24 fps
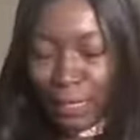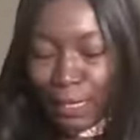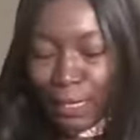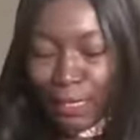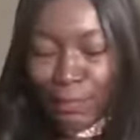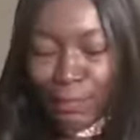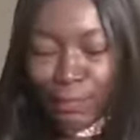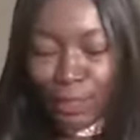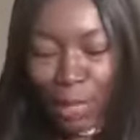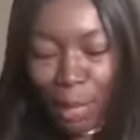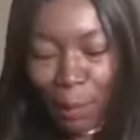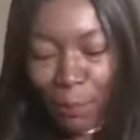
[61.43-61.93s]

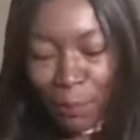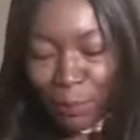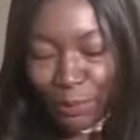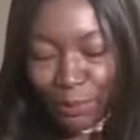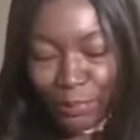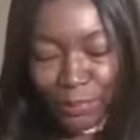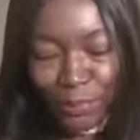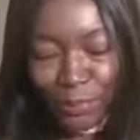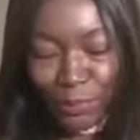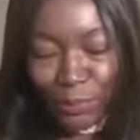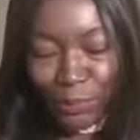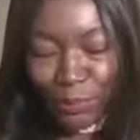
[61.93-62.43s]
Number
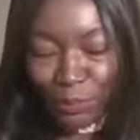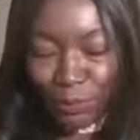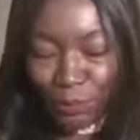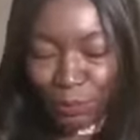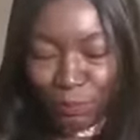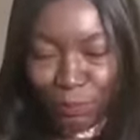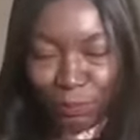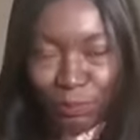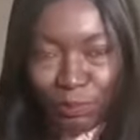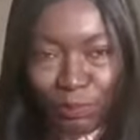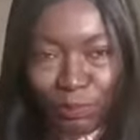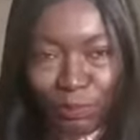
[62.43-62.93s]
two,
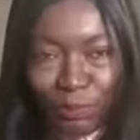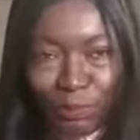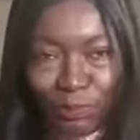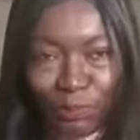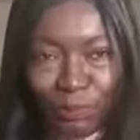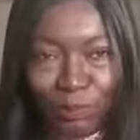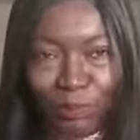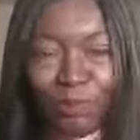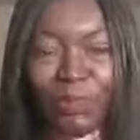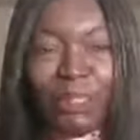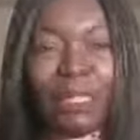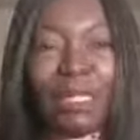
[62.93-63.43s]

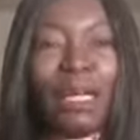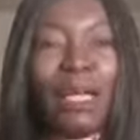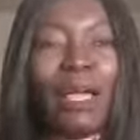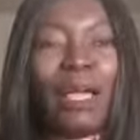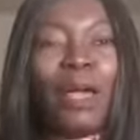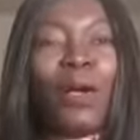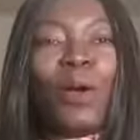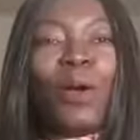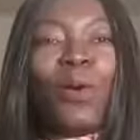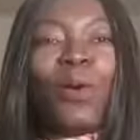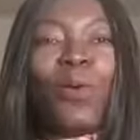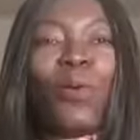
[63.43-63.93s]

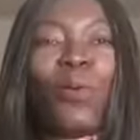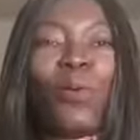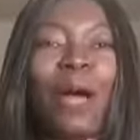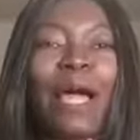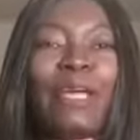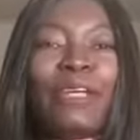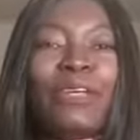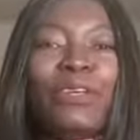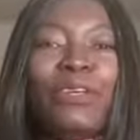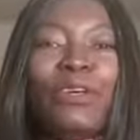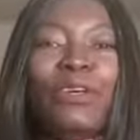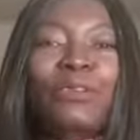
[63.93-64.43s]

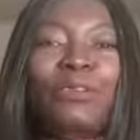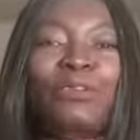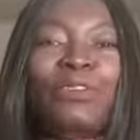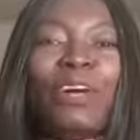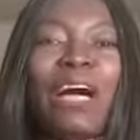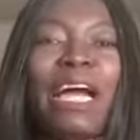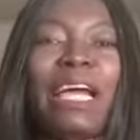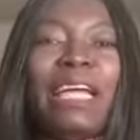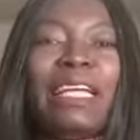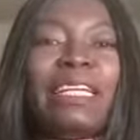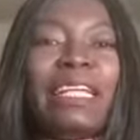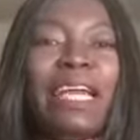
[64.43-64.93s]
when you
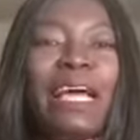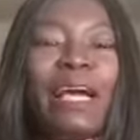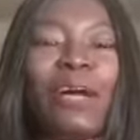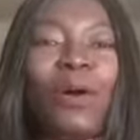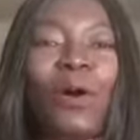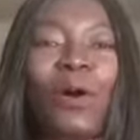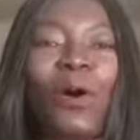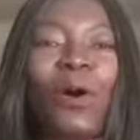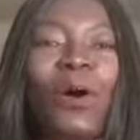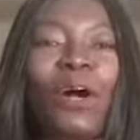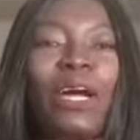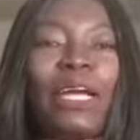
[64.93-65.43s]
find a
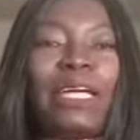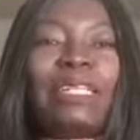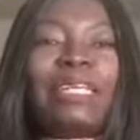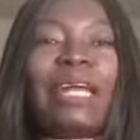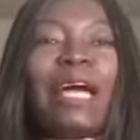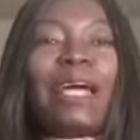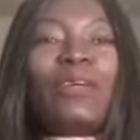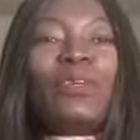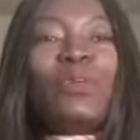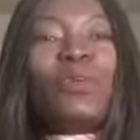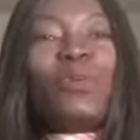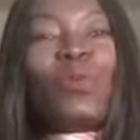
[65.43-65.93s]
coin
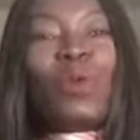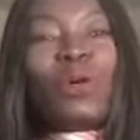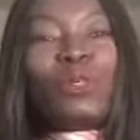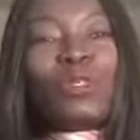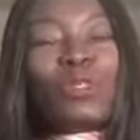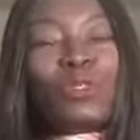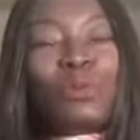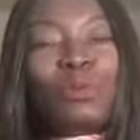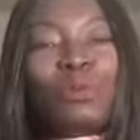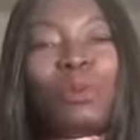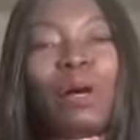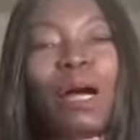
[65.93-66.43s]
that you want
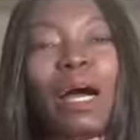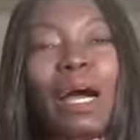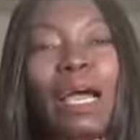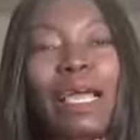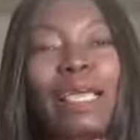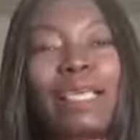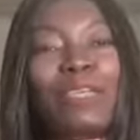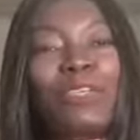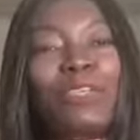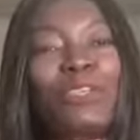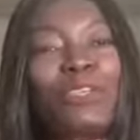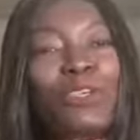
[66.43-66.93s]
to buy,
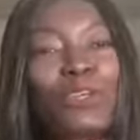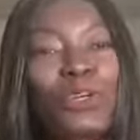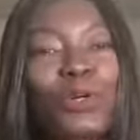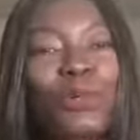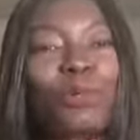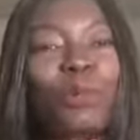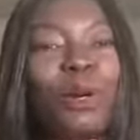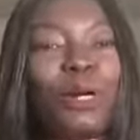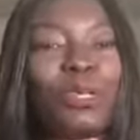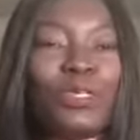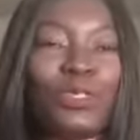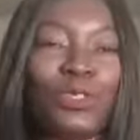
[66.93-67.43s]
you
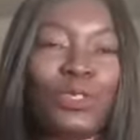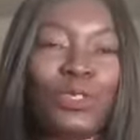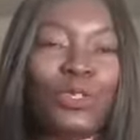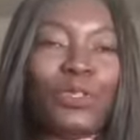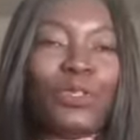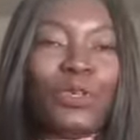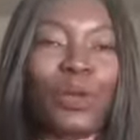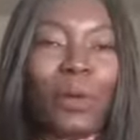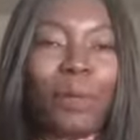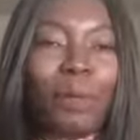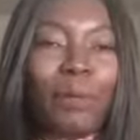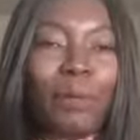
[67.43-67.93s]
must do
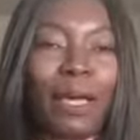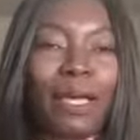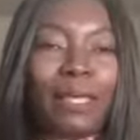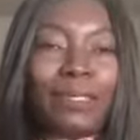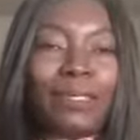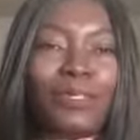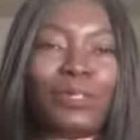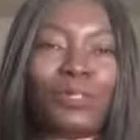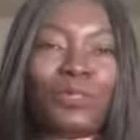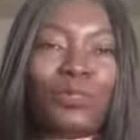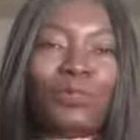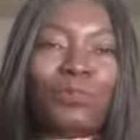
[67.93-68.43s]
your
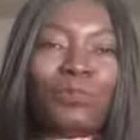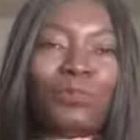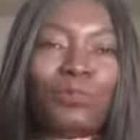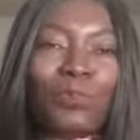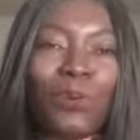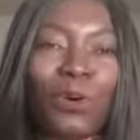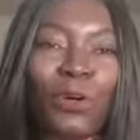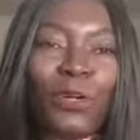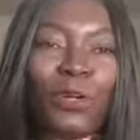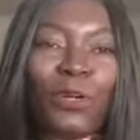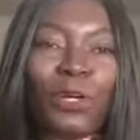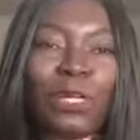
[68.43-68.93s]
best to
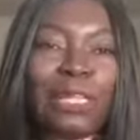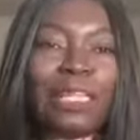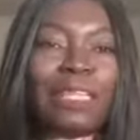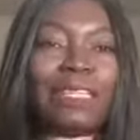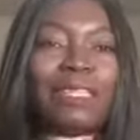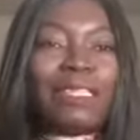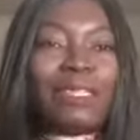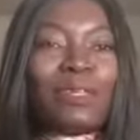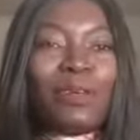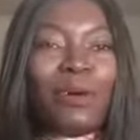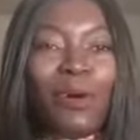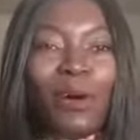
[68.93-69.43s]
follow
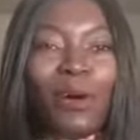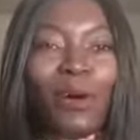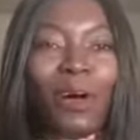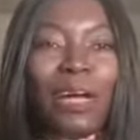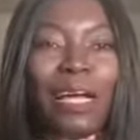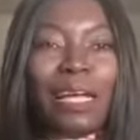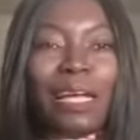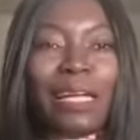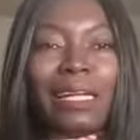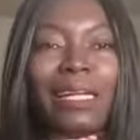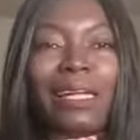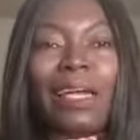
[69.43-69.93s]
this
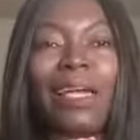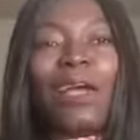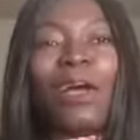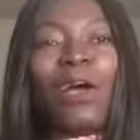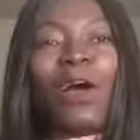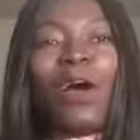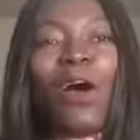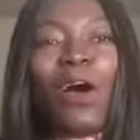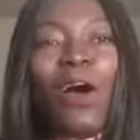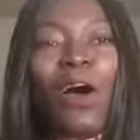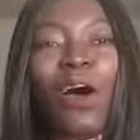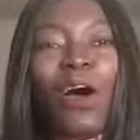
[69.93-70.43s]
coin
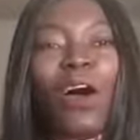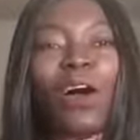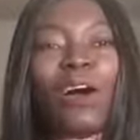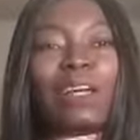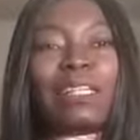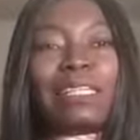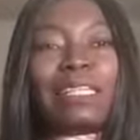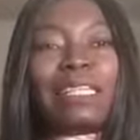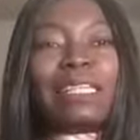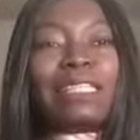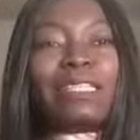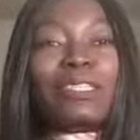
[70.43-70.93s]

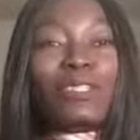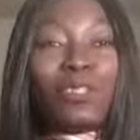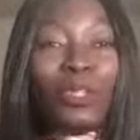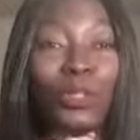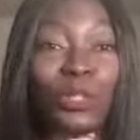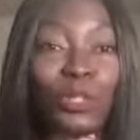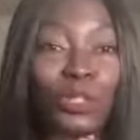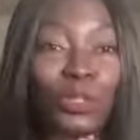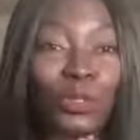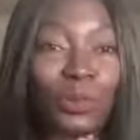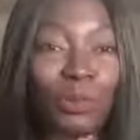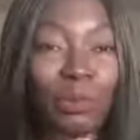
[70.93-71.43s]
on the
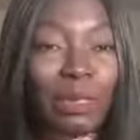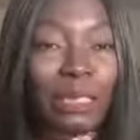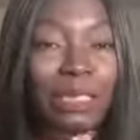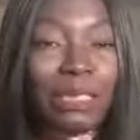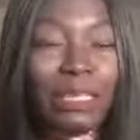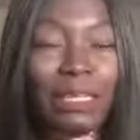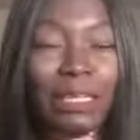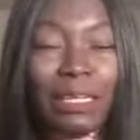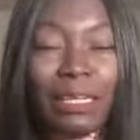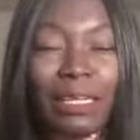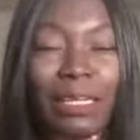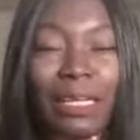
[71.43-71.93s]
social media.